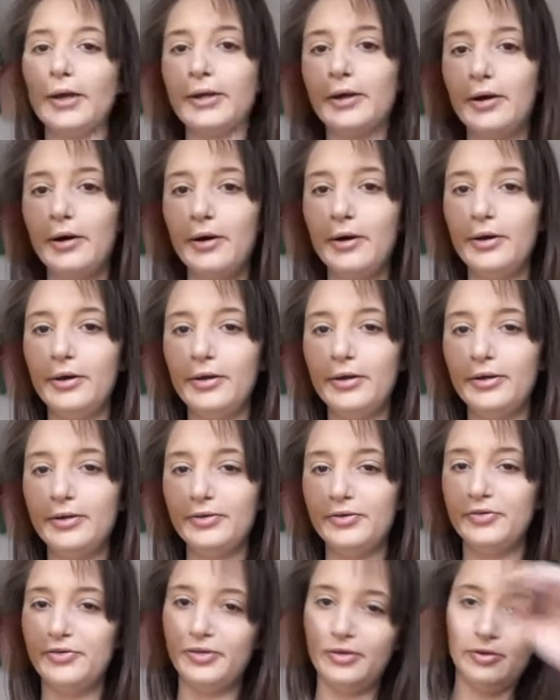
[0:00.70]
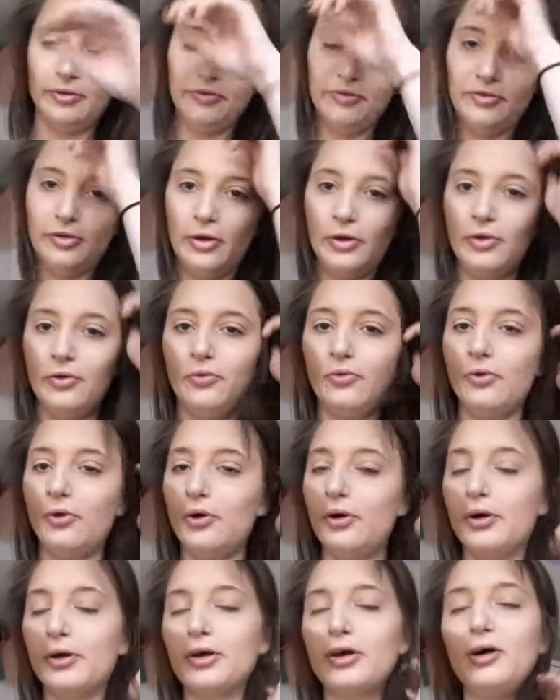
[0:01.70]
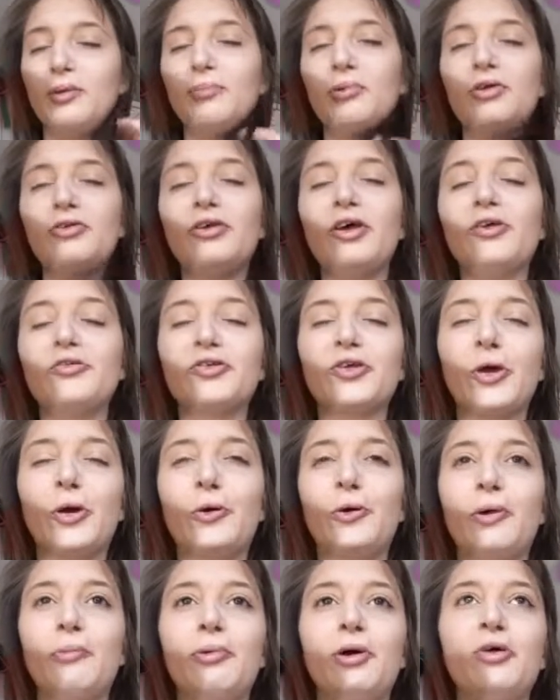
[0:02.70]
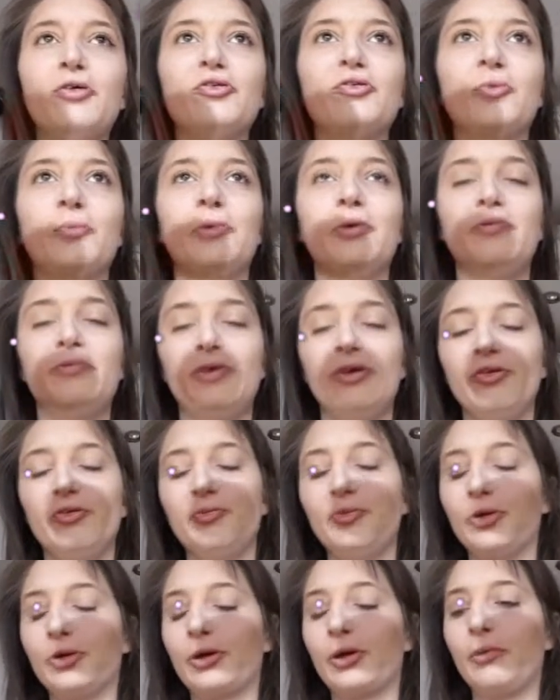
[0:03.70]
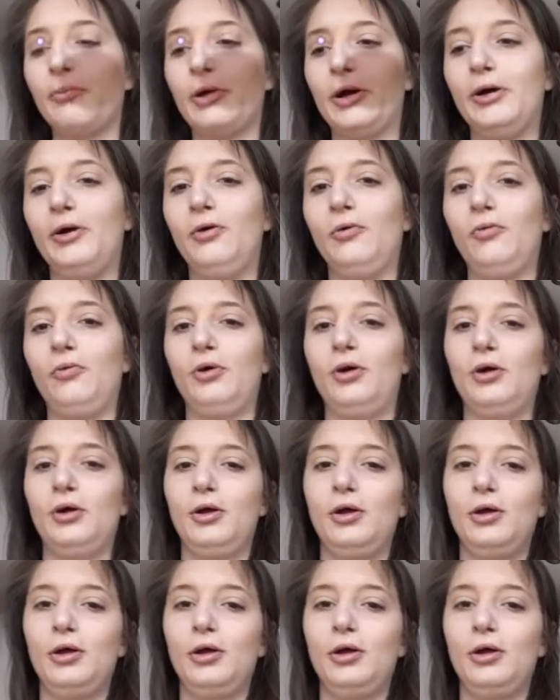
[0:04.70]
Hi guys! So a couple of days ago I posted on my Facebook about